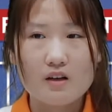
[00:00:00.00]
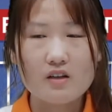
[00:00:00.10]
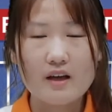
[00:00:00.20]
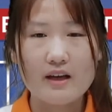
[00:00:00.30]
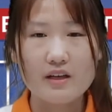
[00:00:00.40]

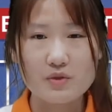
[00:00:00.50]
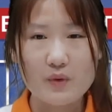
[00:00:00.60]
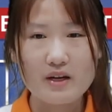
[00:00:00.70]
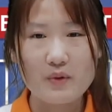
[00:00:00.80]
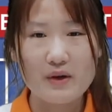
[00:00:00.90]
Okay, each
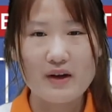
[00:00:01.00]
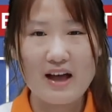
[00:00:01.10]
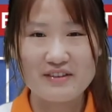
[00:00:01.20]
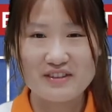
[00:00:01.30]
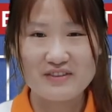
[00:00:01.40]
week we'll
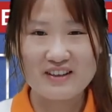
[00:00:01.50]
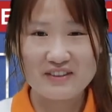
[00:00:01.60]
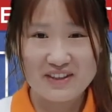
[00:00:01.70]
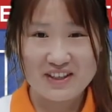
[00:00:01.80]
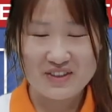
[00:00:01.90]
have different
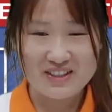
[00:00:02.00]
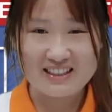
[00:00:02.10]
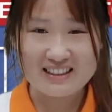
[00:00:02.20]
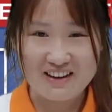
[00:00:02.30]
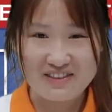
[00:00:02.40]
videos
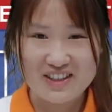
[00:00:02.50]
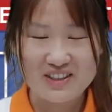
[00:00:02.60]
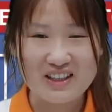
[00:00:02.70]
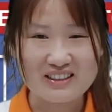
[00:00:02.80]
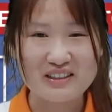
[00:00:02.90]
and live
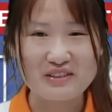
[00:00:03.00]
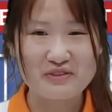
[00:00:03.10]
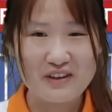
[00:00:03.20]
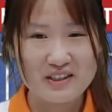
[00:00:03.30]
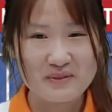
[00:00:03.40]
show on the
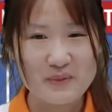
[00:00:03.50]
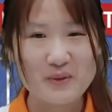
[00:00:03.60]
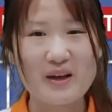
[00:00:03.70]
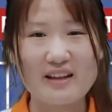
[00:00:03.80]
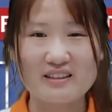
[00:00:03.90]

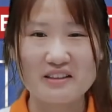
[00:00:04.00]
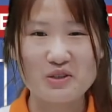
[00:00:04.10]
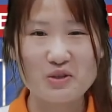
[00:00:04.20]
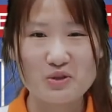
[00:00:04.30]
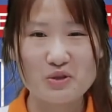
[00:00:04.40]
Facebook and the
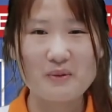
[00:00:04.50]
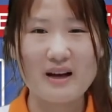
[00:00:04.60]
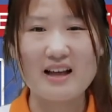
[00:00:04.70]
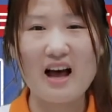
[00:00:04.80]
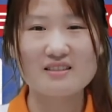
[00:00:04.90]
YouTube
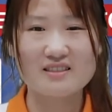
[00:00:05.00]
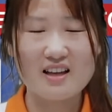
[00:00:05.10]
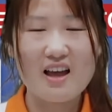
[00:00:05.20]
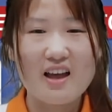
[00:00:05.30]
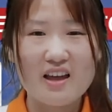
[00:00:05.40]
account.
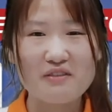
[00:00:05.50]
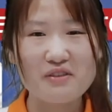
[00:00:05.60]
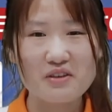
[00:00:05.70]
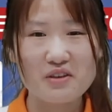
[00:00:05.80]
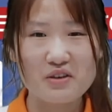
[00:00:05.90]
If
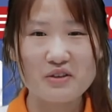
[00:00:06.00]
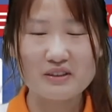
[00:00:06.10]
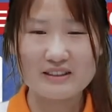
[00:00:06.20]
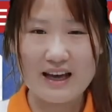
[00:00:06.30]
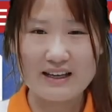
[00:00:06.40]
you
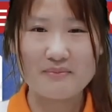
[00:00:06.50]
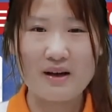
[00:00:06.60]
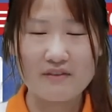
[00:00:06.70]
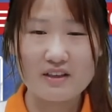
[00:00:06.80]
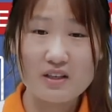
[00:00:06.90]
like
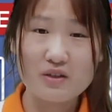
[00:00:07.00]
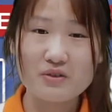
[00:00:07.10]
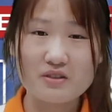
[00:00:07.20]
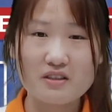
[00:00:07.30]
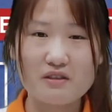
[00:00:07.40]
my
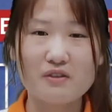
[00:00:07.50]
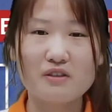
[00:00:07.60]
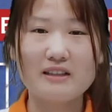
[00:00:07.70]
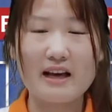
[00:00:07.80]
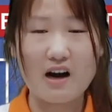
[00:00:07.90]
videos, if
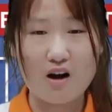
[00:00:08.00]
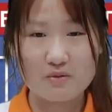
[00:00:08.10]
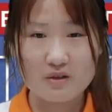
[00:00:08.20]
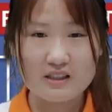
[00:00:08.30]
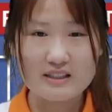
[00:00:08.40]
you like our
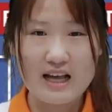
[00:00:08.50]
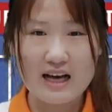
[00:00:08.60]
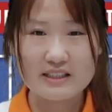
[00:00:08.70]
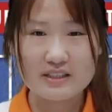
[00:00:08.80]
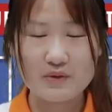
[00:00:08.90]

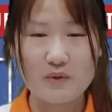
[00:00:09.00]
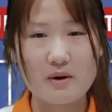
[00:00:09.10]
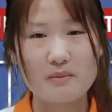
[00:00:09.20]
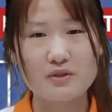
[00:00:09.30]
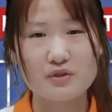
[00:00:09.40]
product,
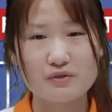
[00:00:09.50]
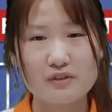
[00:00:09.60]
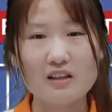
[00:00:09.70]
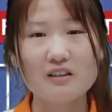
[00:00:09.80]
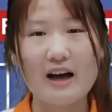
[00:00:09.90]
remember to
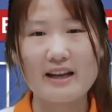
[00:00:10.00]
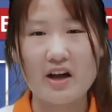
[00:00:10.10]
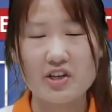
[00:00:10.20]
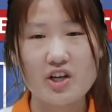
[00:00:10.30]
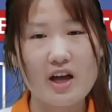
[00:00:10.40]
follow at
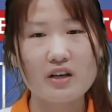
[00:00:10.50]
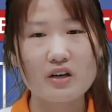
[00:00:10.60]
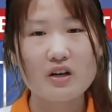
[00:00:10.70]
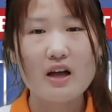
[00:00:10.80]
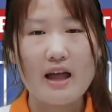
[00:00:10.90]
our channel